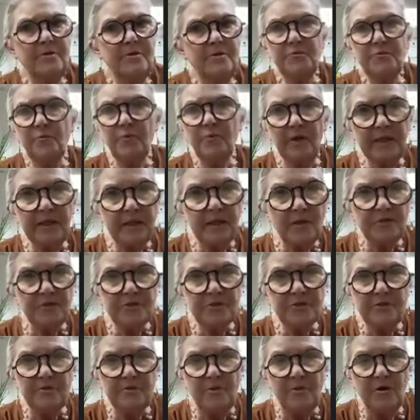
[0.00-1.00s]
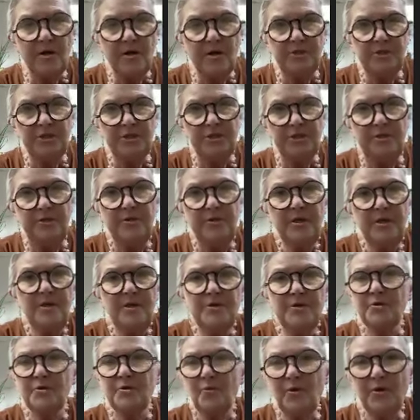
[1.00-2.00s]
It's really close to the brain too.
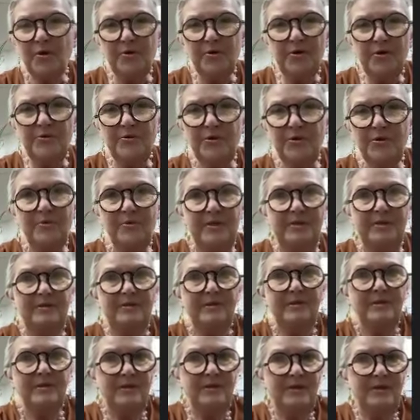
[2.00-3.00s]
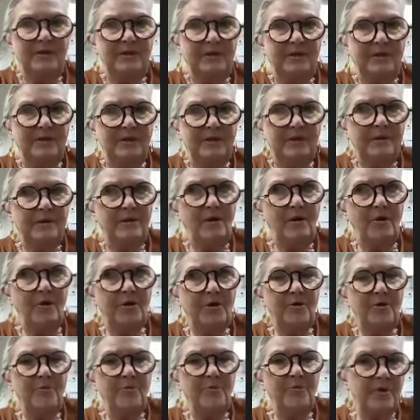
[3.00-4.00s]
So what are you doing? Are
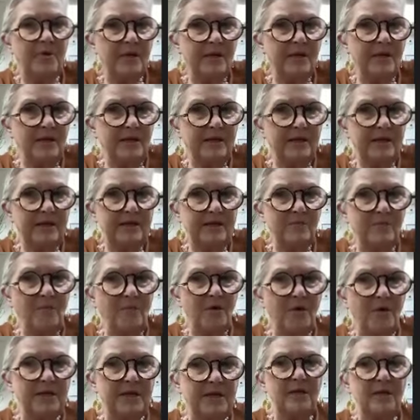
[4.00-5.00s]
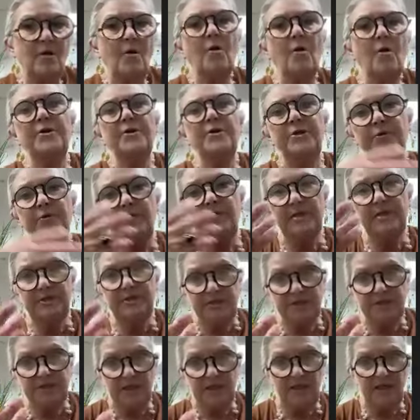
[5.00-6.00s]
you really working it, or do you need
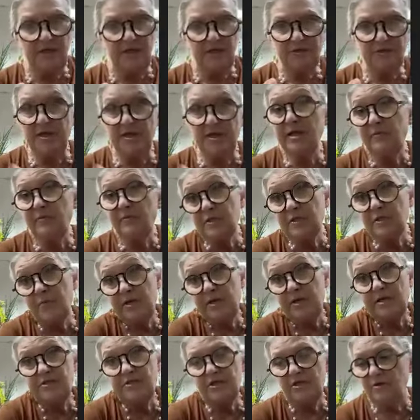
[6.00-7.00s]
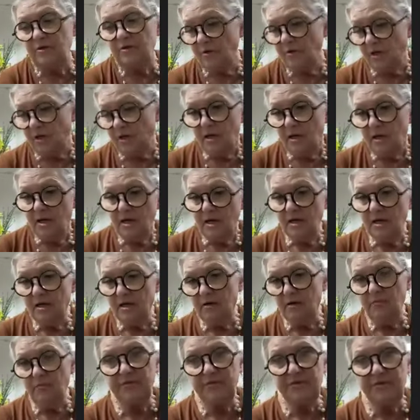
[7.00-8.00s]
to take a lesson? And that's what I
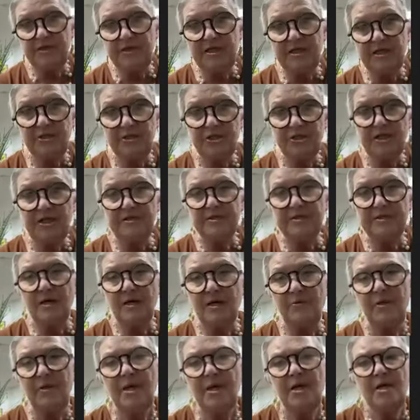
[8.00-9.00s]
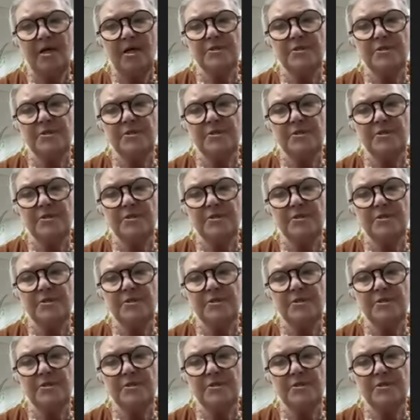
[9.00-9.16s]
do with the Dan Chin Zone.